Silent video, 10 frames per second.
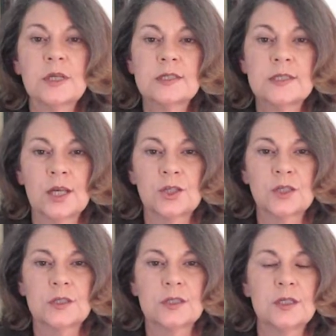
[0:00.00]

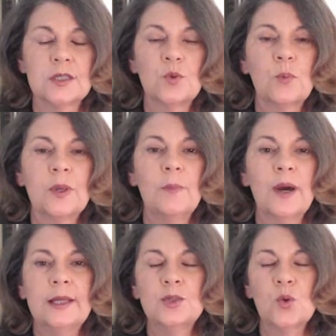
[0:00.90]
concessions, and this will be
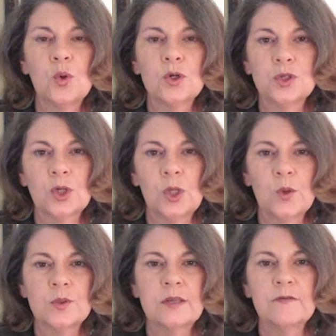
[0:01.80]
money towards your
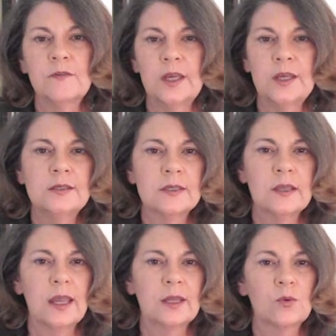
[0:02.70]
closing fees
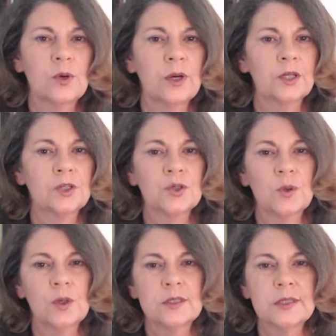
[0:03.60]
and or
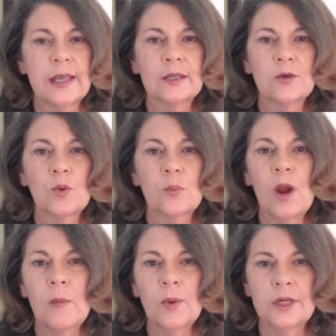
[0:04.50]
insurance and or
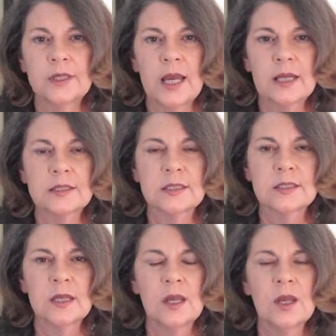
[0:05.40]
property
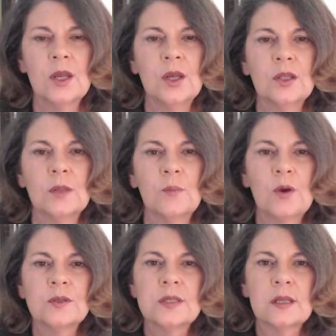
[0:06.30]
taxes. The
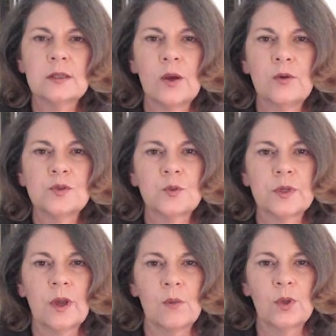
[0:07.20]
most that loans
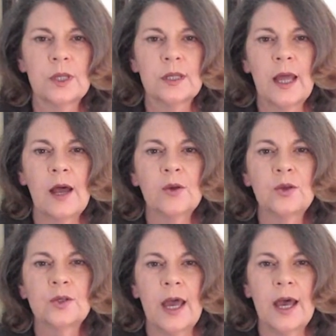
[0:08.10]
will allow
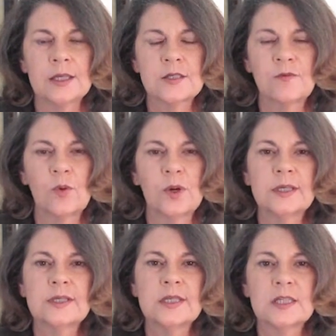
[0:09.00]
you to ask for is
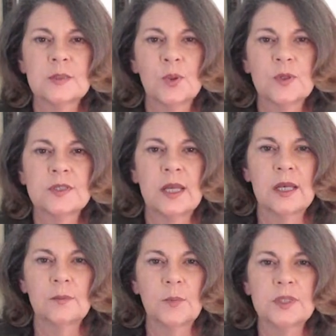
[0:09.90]
6%,
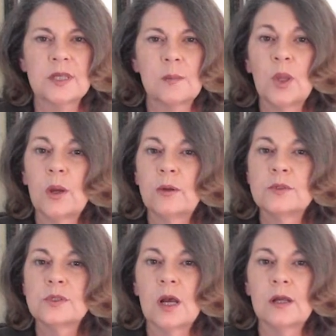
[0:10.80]
but some
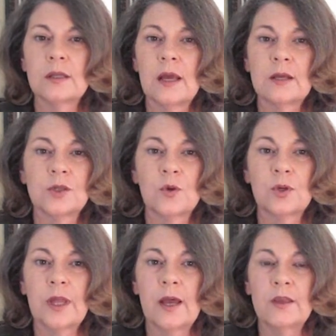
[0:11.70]
loans don't
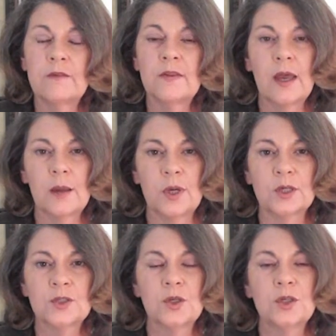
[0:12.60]
allow even that much.
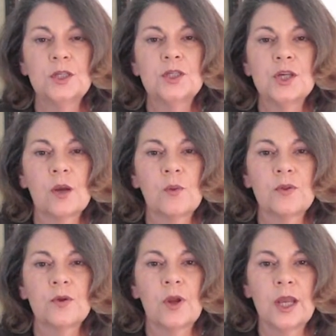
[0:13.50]
So you need to check with
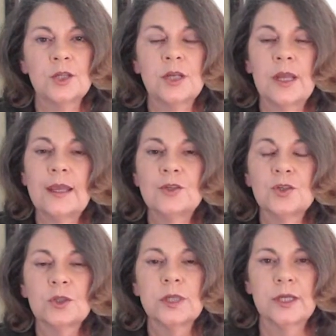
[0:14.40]
your agent and
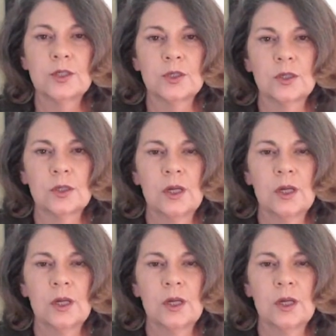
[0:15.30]
your lender.